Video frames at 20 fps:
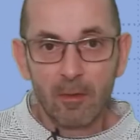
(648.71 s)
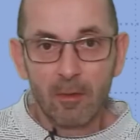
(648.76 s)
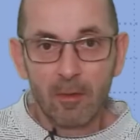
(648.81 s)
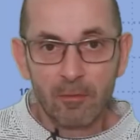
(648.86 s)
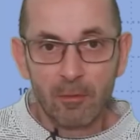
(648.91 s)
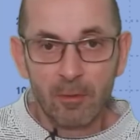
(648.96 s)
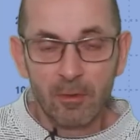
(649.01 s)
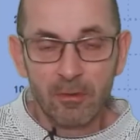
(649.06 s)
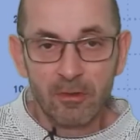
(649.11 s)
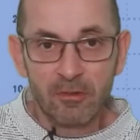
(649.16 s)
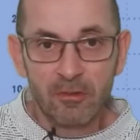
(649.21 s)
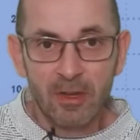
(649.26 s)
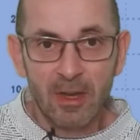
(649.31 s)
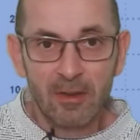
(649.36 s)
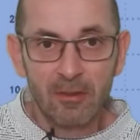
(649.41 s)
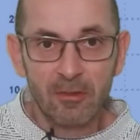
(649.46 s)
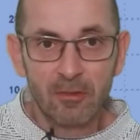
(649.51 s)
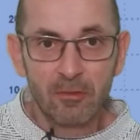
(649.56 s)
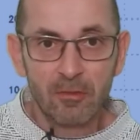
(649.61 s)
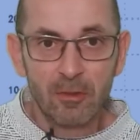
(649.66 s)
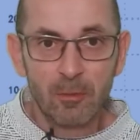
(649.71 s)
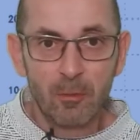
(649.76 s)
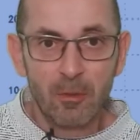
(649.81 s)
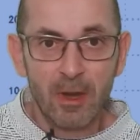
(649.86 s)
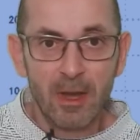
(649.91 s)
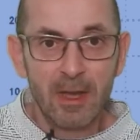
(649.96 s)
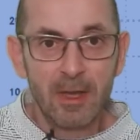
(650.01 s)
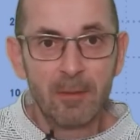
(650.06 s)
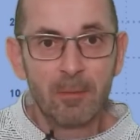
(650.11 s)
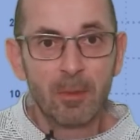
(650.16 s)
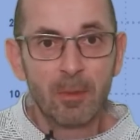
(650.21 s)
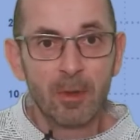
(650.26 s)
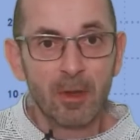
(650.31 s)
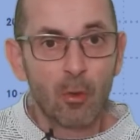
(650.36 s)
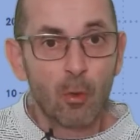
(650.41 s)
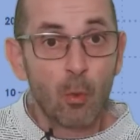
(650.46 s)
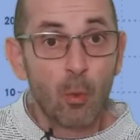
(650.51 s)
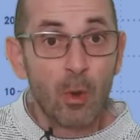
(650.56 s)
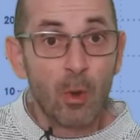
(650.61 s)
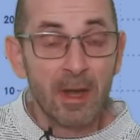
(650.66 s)
there is a chance of some rain, but
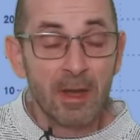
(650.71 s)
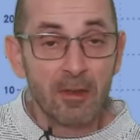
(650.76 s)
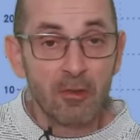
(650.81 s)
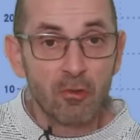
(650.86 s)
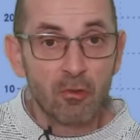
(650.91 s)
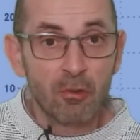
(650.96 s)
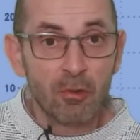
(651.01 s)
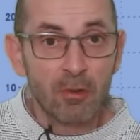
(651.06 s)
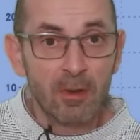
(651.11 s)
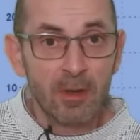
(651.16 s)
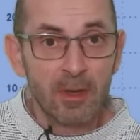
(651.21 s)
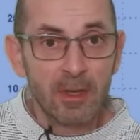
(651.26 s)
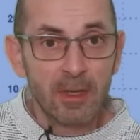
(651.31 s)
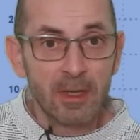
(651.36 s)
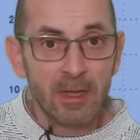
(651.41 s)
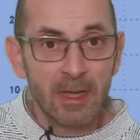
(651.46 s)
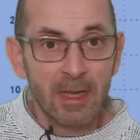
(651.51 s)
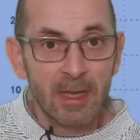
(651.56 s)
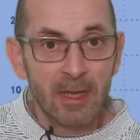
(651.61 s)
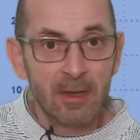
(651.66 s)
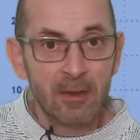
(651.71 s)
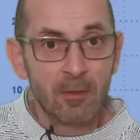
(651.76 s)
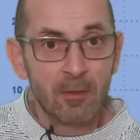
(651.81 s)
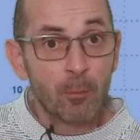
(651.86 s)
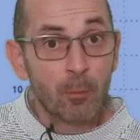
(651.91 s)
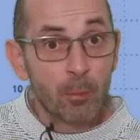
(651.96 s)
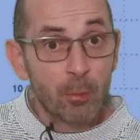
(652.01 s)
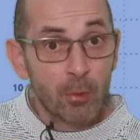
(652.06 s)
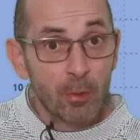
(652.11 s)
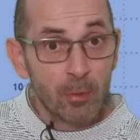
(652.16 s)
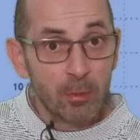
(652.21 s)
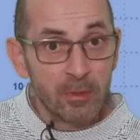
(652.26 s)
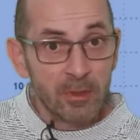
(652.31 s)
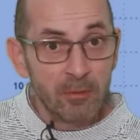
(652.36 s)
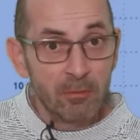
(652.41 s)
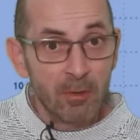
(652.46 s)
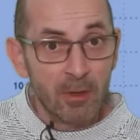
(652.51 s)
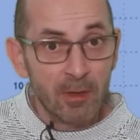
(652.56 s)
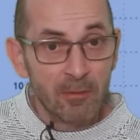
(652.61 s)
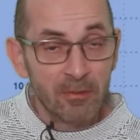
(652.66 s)
quite dry and probably
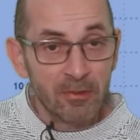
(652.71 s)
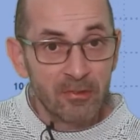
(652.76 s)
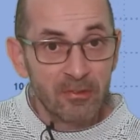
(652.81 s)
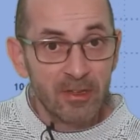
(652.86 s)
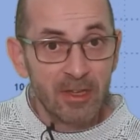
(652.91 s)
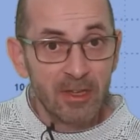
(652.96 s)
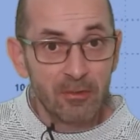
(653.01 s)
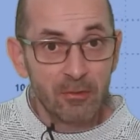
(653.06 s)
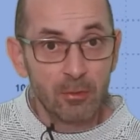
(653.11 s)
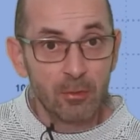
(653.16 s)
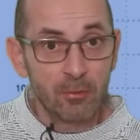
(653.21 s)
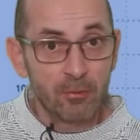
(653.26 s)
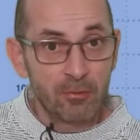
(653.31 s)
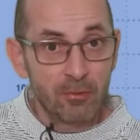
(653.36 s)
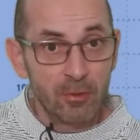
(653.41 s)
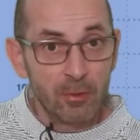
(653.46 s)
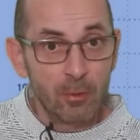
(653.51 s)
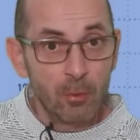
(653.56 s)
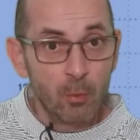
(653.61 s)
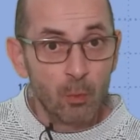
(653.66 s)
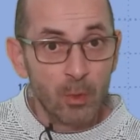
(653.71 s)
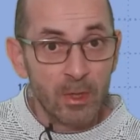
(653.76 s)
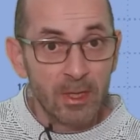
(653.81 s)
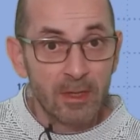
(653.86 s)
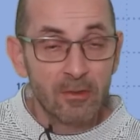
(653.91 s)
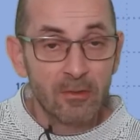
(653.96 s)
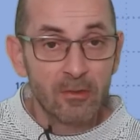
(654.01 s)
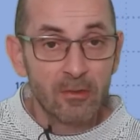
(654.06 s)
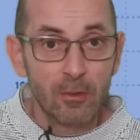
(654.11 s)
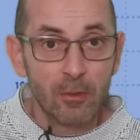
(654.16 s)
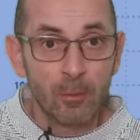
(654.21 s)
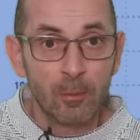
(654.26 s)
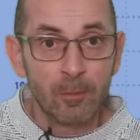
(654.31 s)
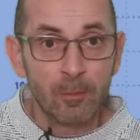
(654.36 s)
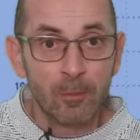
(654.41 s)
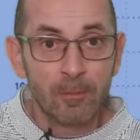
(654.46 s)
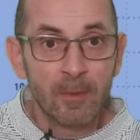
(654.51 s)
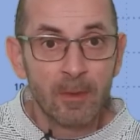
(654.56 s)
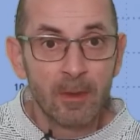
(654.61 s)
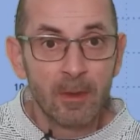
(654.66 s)
rather settled through week two.
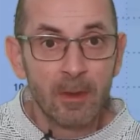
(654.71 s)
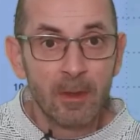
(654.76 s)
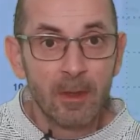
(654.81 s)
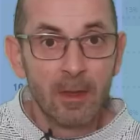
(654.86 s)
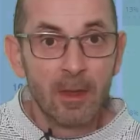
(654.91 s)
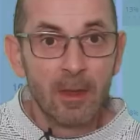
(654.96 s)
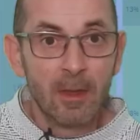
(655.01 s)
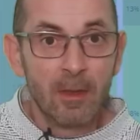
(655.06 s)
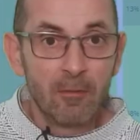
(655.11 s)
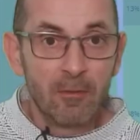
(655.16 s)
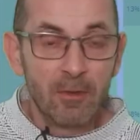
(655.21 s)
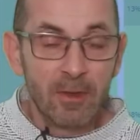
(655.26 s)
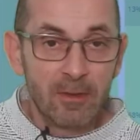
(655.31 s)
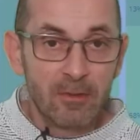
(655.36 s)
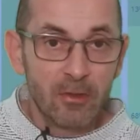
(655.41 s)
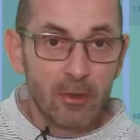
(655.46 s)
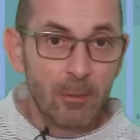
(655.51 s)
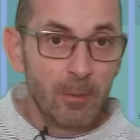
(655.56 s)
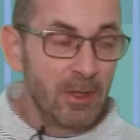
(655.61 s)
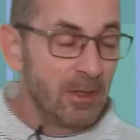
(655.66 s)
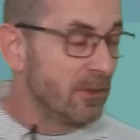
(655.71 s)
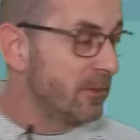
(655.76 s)
The two metre